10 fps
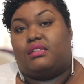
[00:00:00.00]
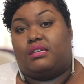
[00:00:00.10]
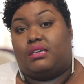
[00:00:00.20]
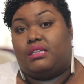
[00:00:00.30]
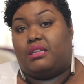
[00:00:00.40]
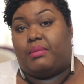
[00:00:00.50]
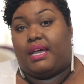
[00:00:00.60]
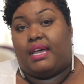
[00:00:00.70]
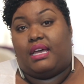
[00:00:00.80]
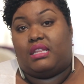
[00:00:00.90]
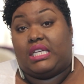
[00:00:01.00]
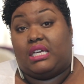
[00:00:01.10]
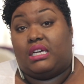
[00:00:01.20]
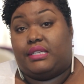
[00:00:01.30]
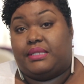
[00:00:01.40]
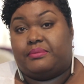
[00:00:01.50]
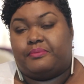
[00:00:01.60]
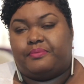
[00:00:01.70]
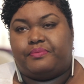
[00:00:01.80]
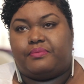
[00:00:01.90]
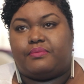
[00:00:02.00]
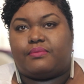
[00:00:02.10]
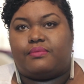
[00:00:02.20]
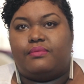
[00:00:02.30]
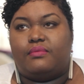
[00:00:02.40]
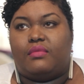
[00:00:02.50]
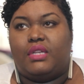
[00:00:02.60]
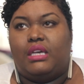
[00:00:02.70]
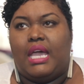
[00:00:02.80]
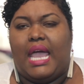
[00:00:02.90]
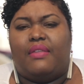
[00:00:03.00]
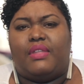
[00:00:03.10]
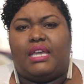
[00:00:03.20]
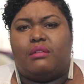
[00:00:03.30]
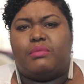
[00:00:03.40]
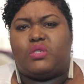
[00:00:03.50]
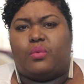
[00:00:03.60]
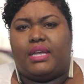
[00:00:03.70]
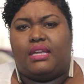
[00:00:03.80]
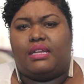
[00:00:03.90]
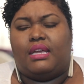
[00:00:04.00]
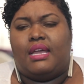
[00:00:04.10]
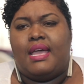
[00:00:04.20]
The good, the bad, the ugly, and the in between.